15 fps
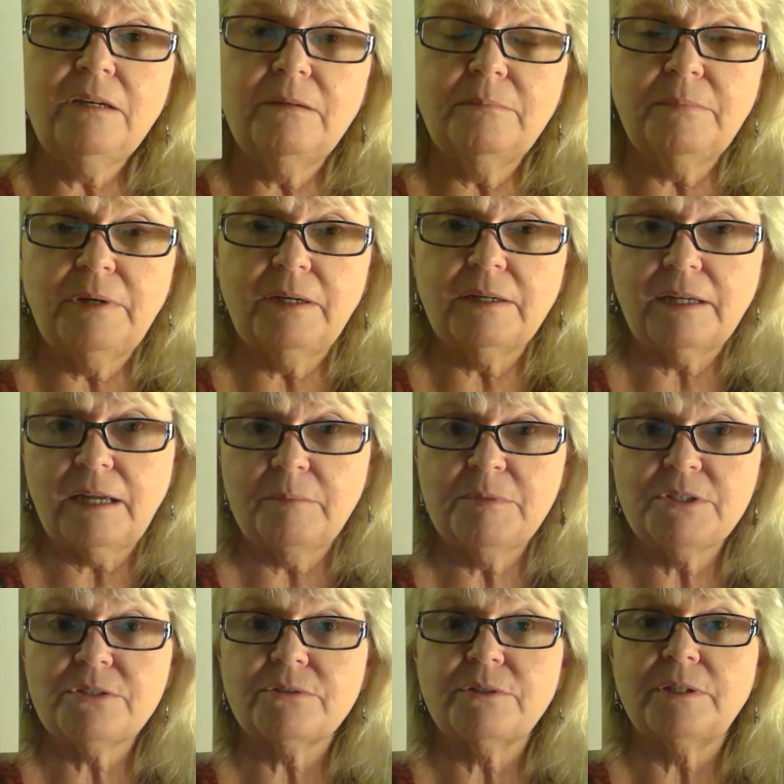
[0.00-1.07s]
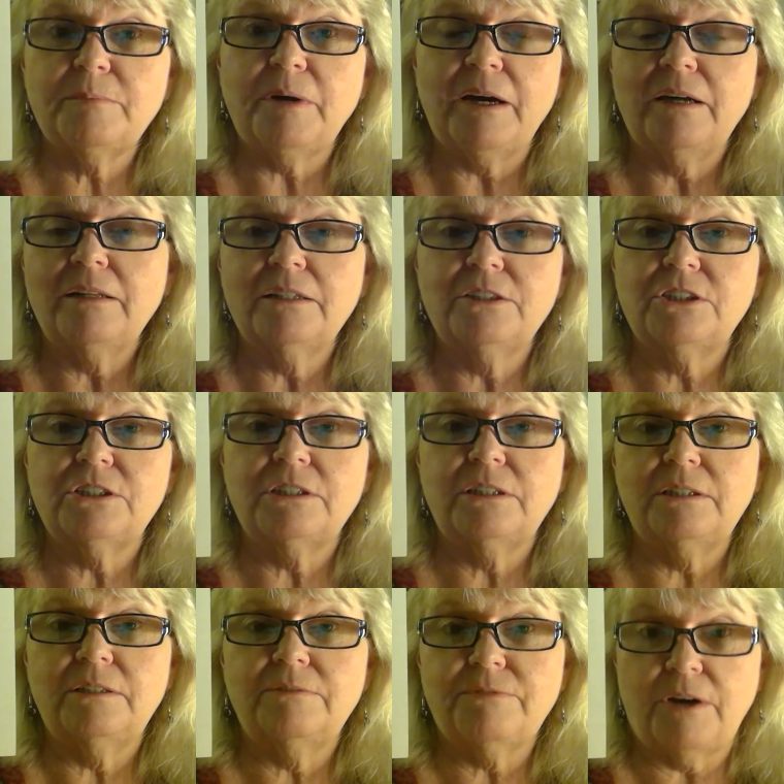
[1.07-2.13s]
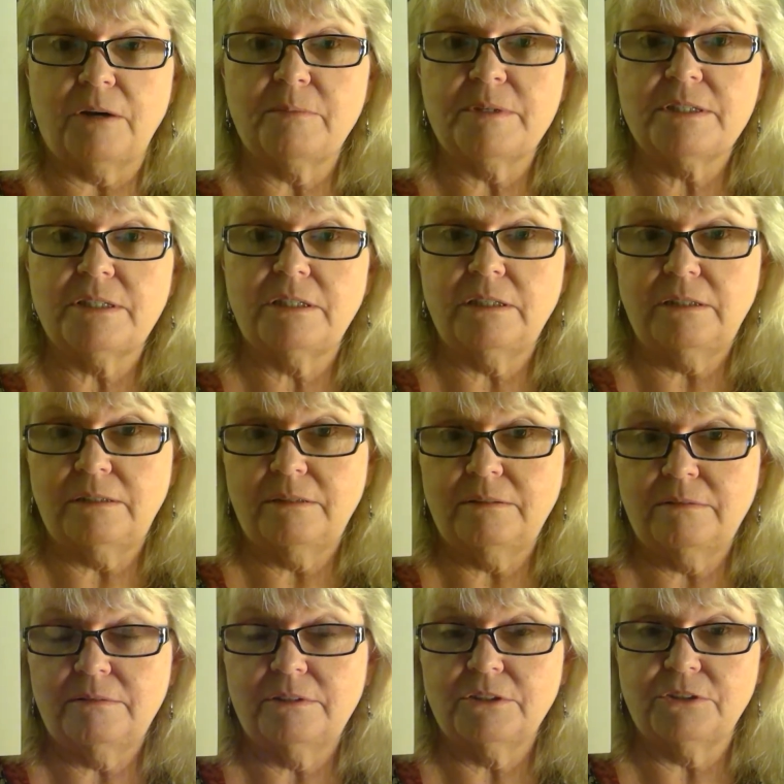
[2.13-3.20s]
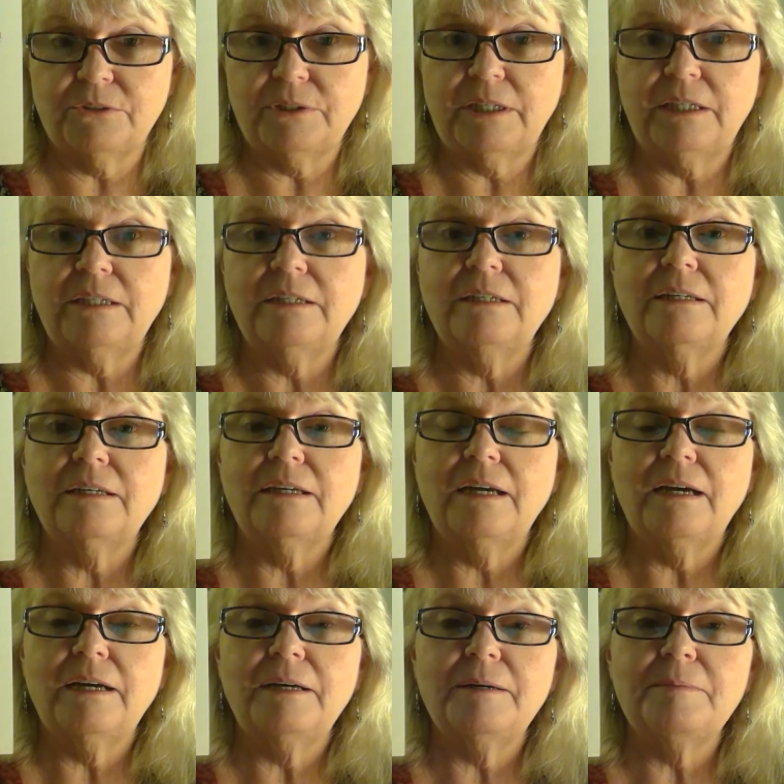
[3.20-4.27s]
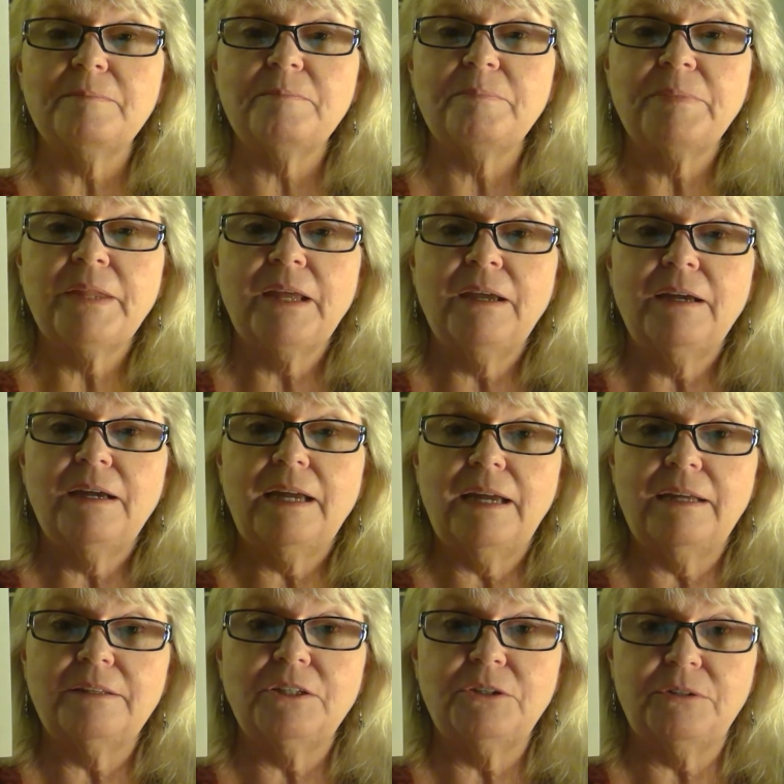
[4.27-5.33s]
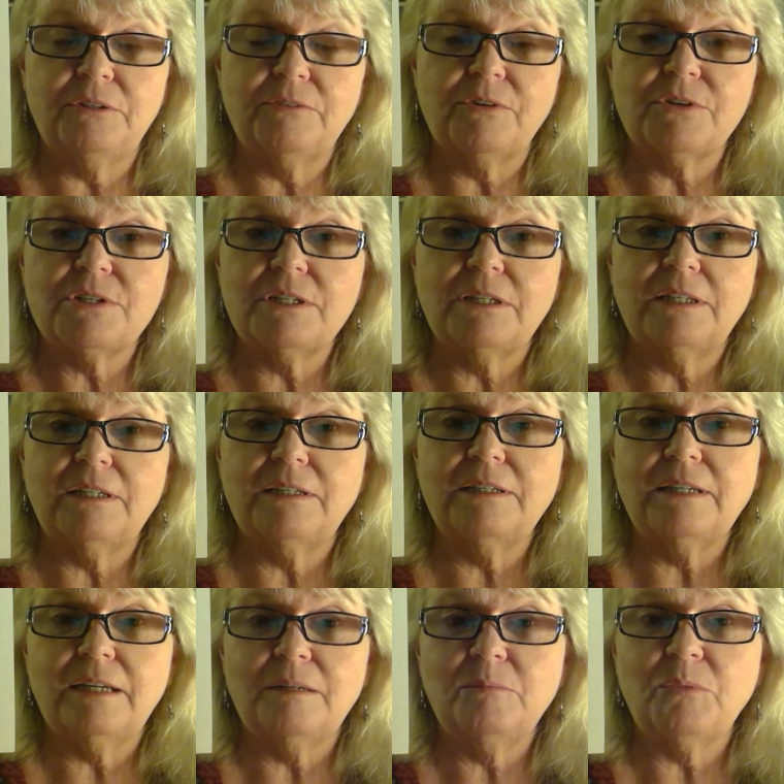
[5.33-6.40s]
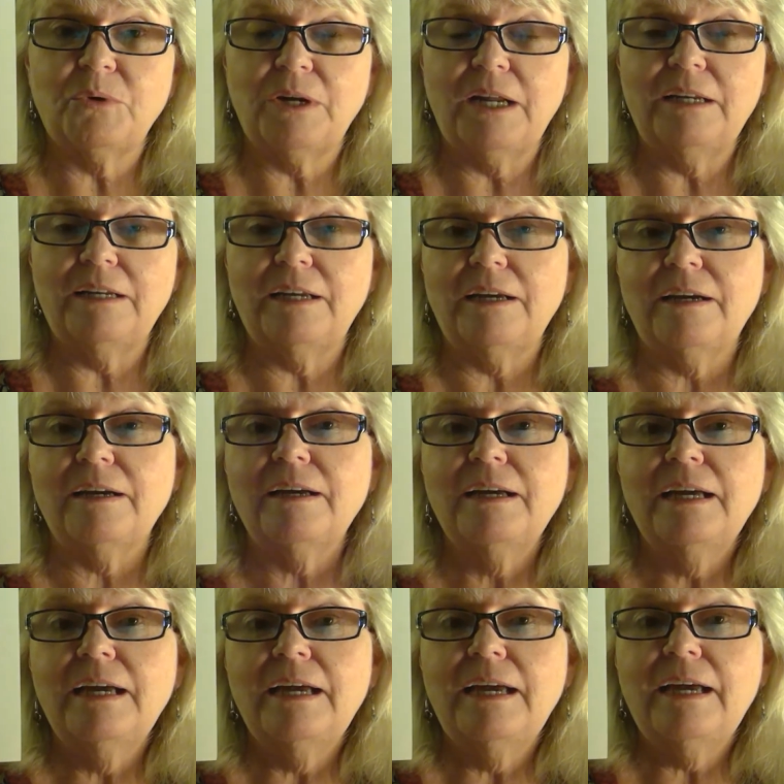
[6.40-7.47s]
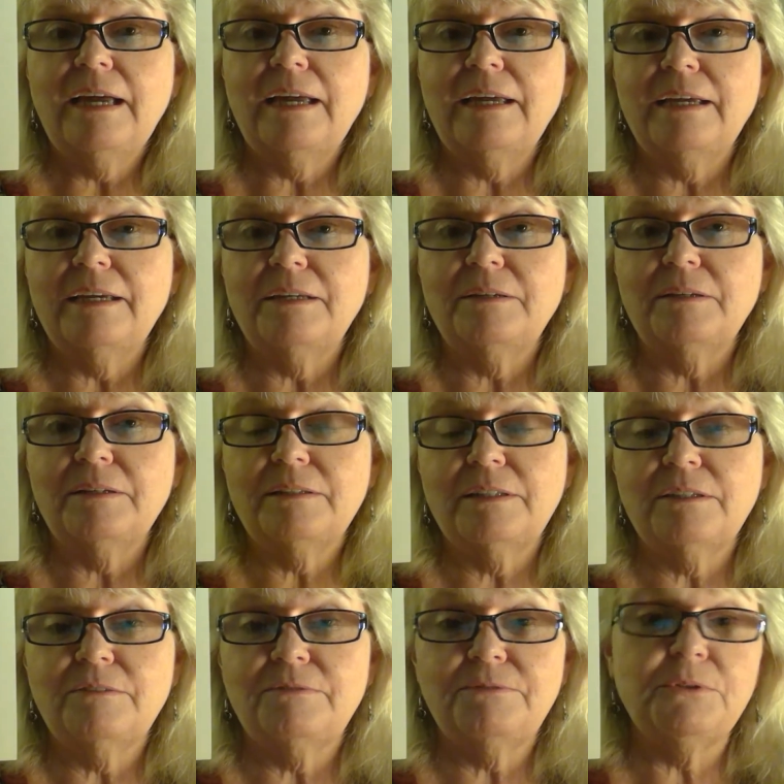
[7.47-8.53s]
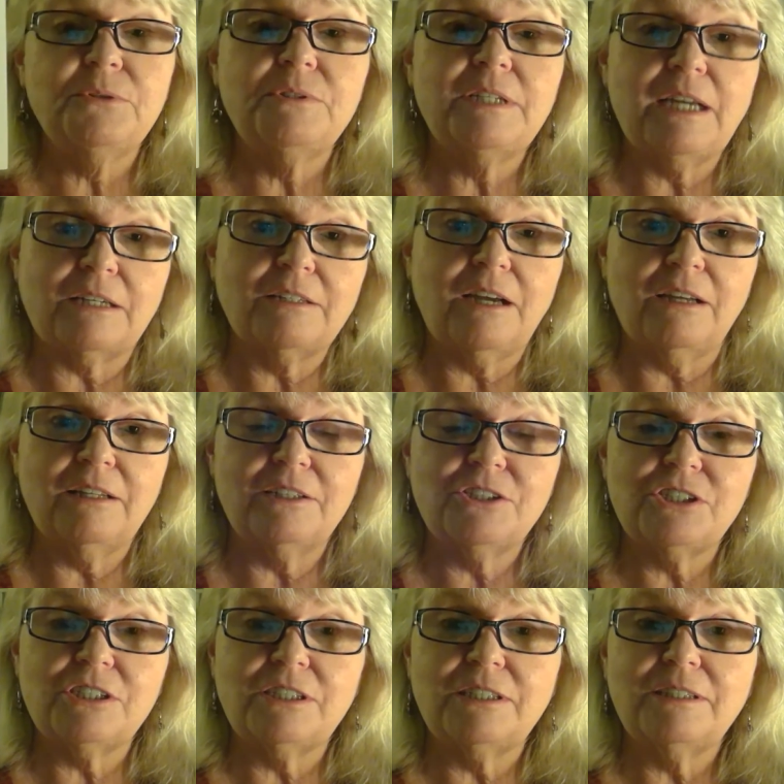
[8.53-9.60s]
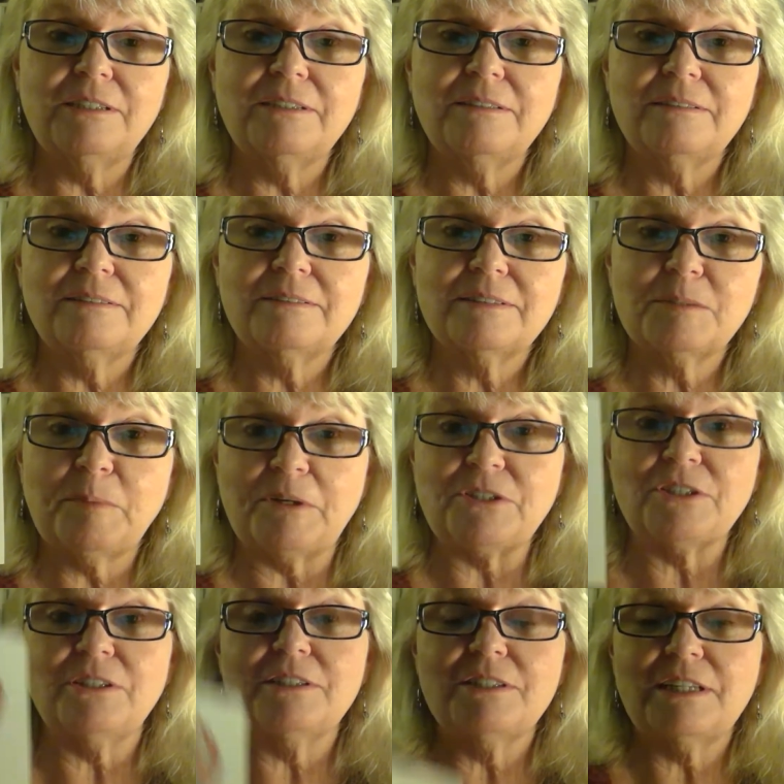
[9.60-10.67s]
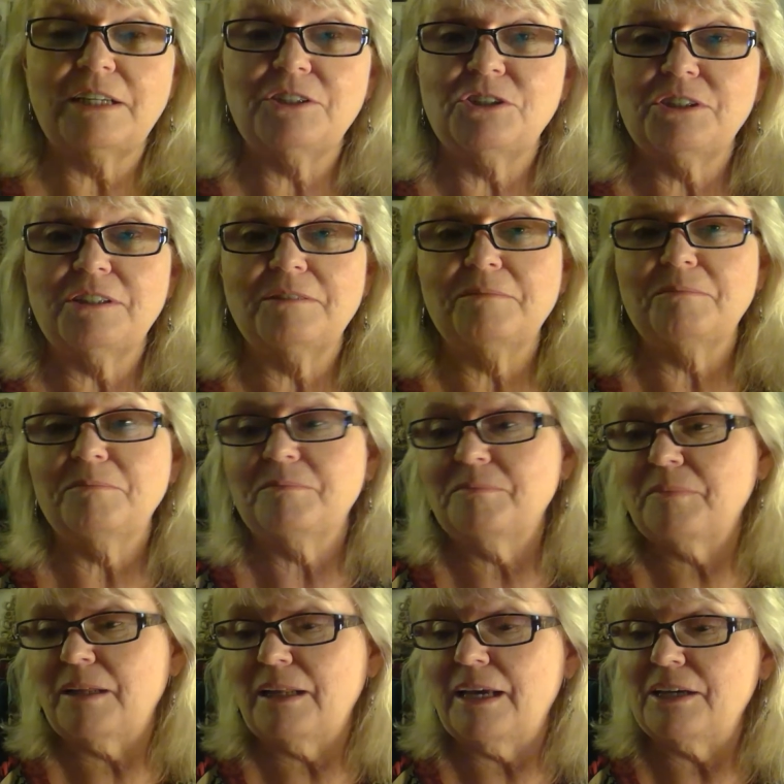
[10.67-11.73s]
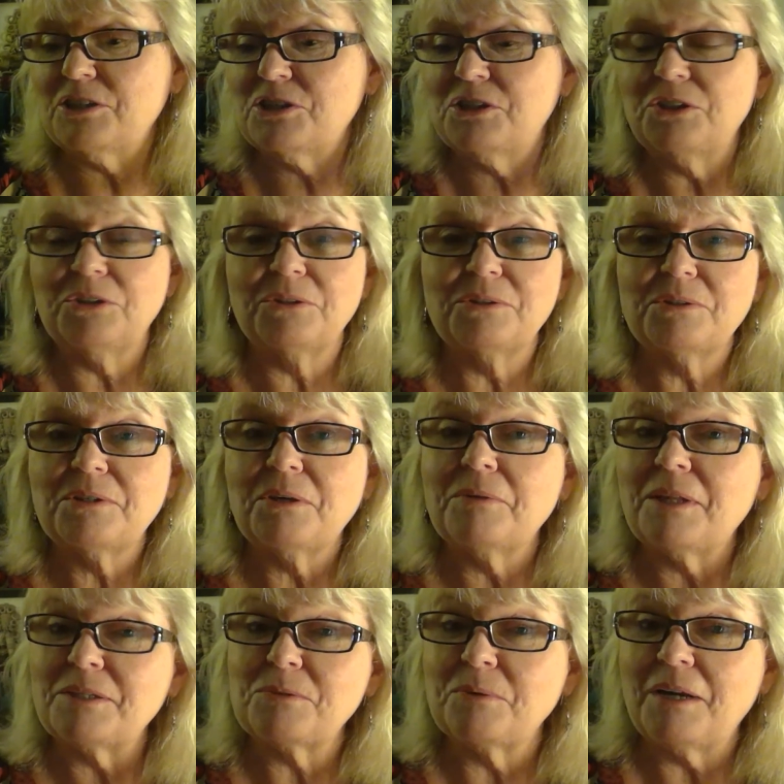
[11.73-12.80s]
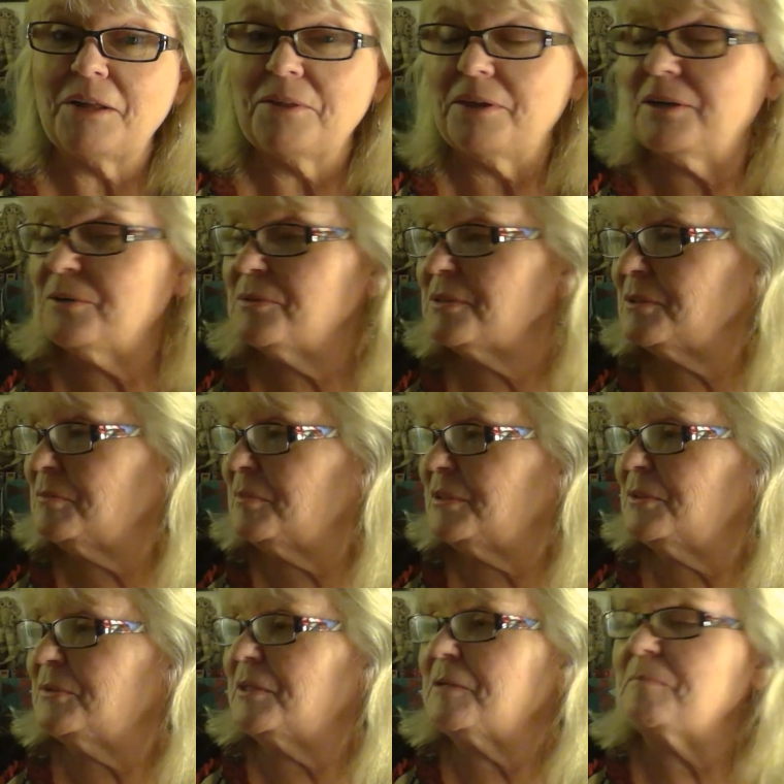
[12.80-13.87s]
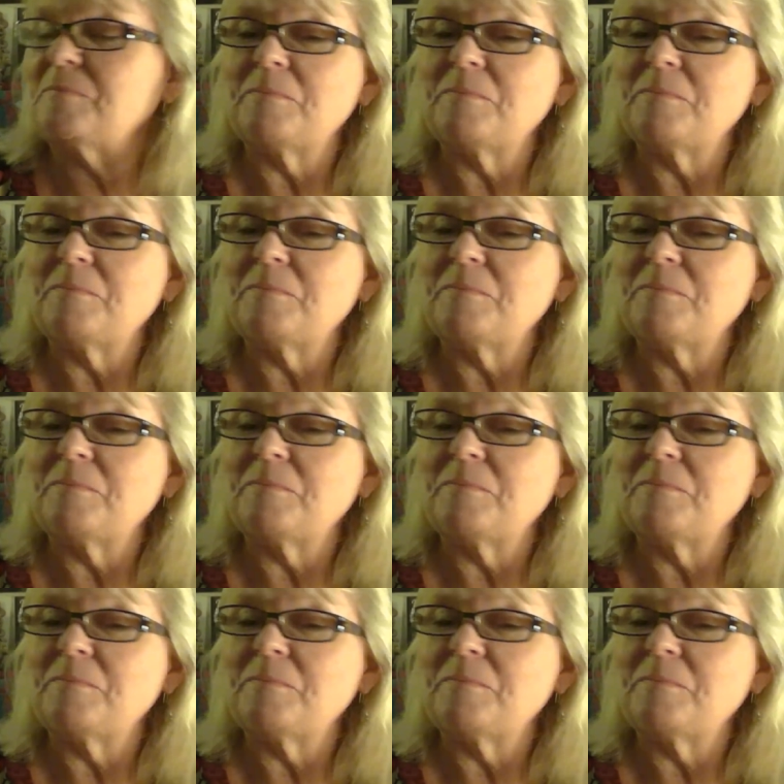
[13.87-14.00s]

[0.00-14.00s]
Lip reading: my chemistry, biology, pharmacy degree at the university in Morelia, and did food technology specialization my last year. So that's what I thought I was going to be doing.